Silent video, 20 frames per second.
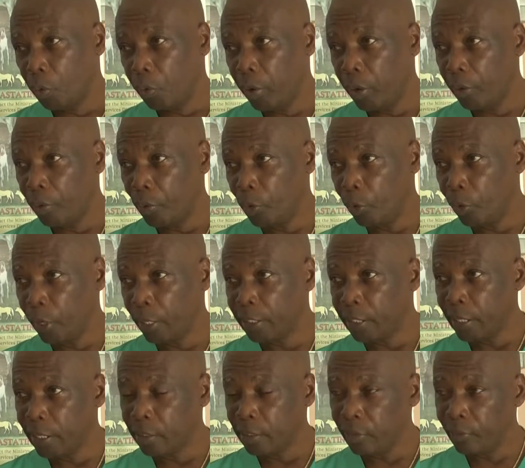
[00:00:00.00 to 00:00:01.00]
We're
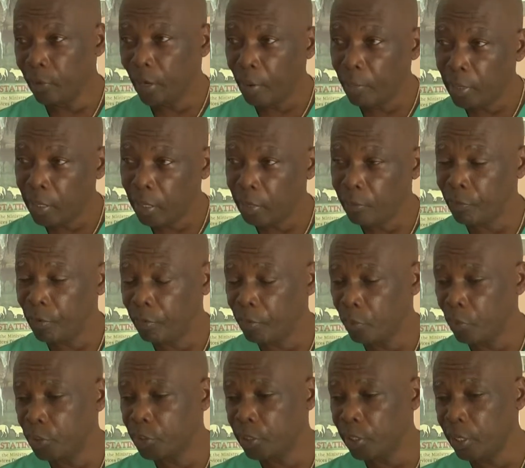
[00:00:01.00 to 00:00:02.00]
located, if you're coming in from
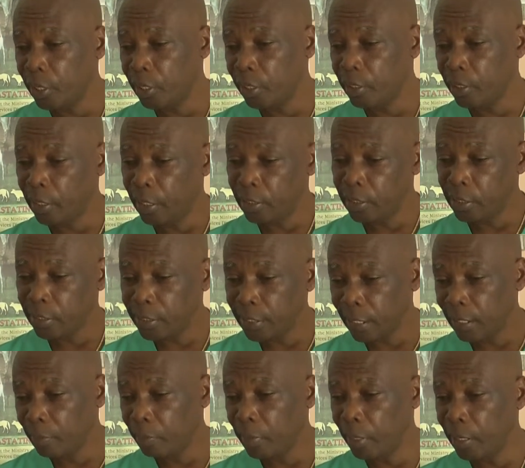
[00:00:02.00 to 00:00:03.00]
Gozule, it's the
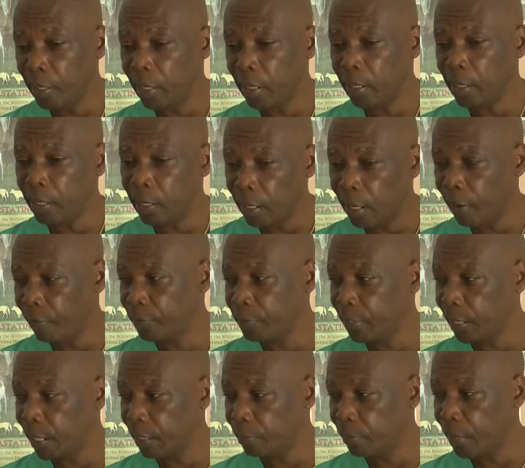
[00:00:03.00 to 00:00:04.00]
second building
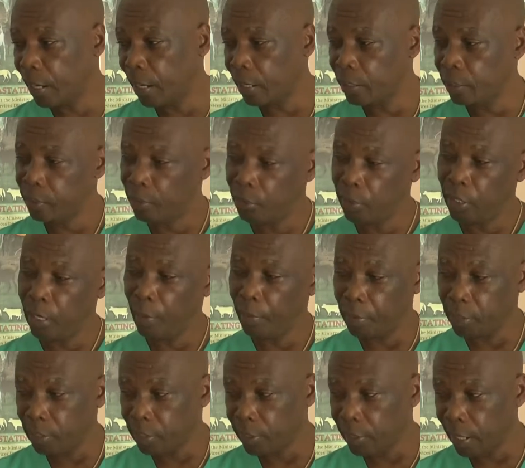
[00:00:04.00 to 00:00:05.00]
after Admark on the
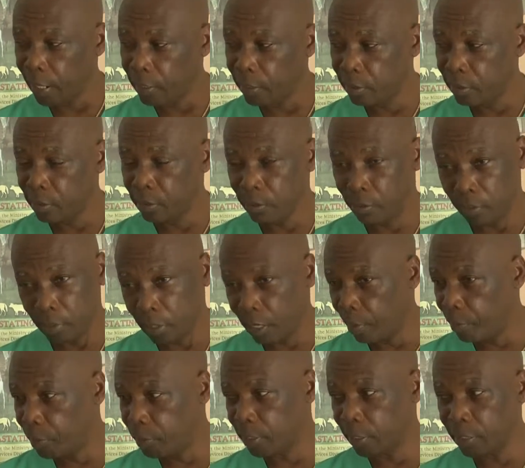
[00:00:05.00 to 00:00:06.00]
opposite side.
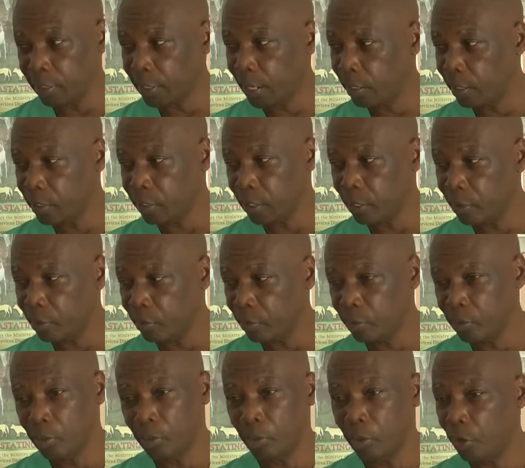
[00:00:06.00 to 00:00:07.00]
Can we say the sign is there?
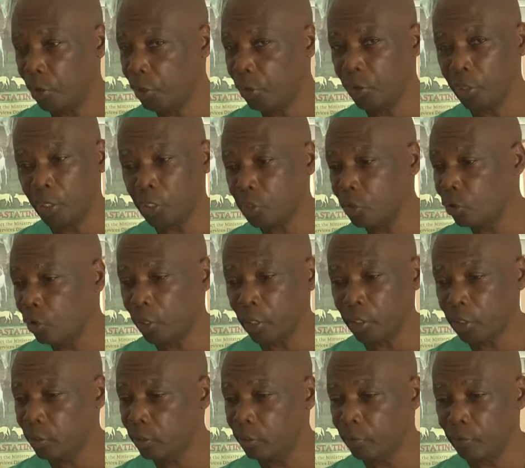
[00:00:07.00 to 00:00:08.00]
Or you could just call
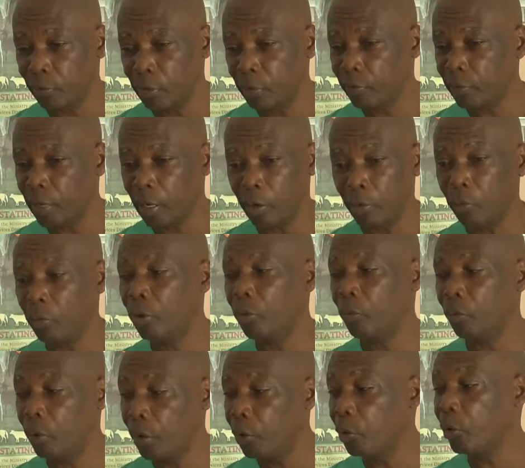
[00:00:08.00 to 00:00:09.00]
us to verify
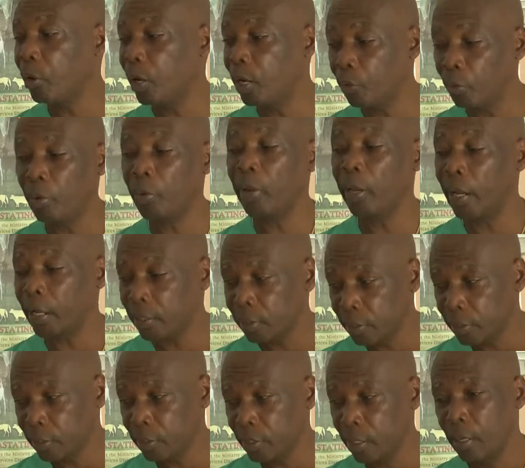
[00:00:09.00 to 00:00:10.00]
where you are, where we're
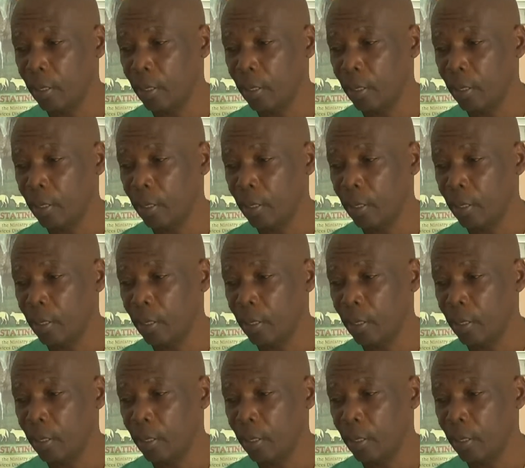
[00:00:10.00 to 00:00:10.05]
at.